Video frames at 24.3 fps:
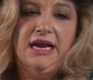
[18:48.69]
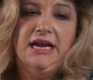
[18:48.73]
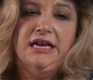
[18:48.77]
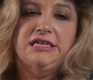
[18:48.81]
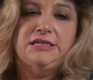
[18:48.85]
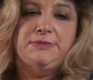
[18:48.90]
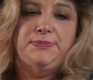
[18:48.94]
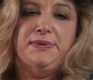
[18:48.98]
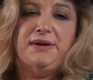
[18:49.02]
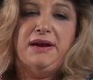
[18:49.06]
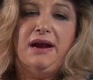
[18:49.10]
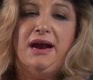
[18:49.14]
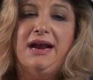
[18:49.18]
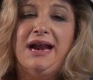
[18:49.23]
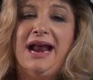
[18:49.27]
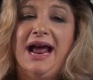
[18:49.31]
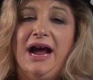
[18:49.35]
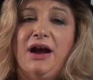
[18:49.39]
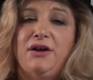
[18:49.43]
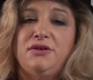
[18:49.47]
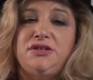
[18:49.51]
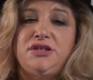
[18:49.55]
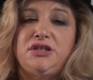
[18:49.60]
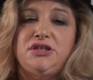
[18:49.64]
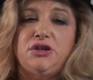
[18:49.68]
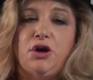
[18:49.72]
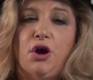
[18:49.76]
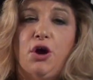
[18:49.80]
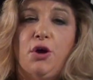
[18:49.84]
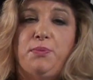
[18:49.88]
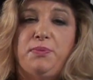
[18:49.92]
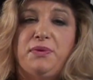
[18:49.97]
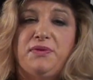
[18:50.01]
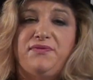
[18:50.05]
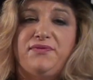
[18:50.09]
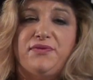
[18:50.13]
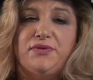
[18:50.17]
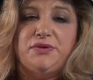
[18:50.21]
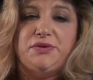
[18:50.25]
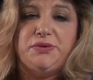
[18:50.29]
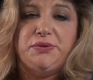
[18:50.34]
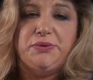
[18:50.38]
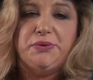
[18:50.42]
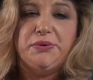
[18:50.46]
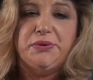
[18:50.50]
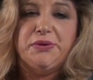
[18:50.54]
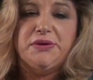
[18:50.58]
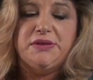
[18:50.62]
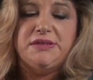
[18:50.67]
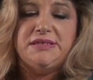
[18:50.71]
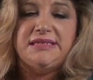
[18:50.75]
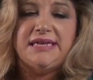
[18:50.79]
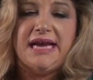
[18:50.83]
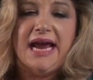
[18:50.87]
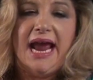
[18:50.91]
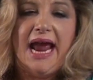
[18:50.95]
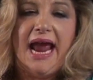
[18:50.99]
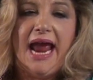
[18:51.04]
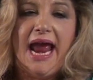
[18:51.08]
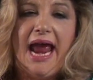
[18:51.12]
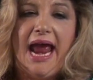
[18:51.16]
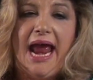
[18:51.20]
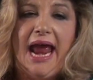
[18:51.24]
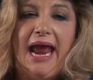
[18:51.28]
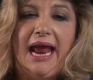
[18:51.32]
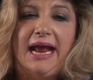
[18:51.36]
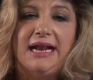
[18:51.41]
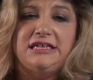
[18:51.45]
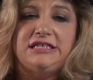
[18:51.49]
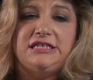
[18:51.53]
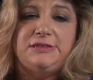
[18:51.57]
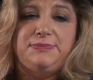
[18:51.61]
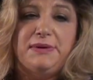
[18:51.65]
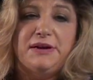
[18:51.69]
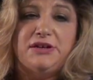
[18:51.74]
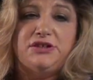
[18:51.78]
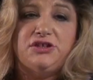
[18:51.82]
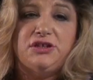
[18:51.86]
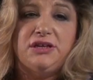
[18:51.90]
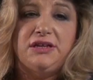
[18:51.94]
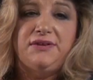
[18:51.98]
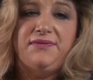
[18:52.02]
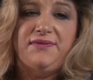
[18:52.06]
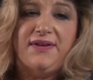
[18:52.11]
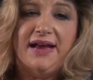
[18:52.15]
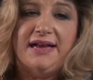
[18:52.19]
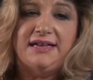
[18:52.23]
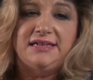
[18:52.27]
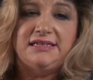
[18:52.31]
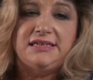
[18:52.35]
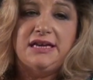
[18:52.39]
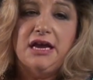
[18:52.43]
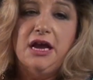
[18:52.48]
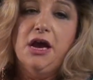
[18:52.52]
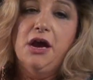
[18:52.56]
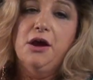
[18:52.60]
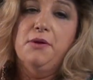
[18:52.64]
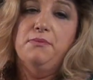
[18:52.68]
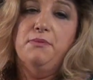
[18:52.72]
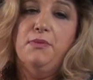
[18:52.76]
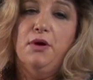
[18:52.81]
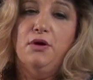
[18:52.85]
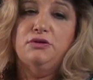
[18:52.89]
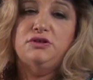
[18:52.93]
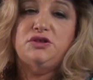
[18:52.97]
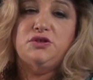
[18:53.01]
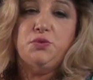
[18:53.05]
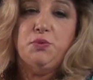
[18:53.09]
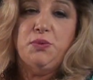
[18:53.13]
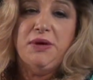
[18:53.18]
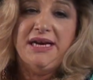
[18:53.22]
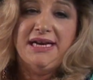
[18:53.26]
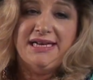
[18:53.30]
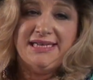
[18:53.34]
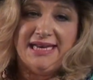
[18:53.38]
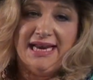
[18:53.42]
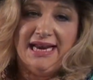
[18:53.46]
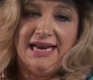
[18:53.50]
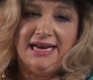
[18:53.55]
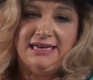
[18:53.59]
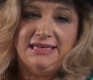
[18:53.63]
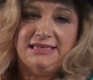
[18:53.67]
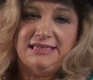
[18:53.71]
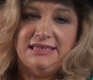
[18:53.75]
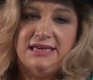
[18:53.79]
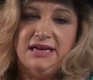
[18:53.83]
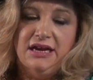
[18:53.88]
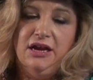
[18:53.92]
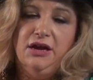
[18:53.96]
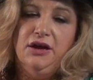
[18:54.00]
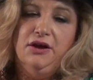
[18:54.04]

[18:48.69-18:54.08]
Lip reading: Spadina House is open for tours and special events most weekdays.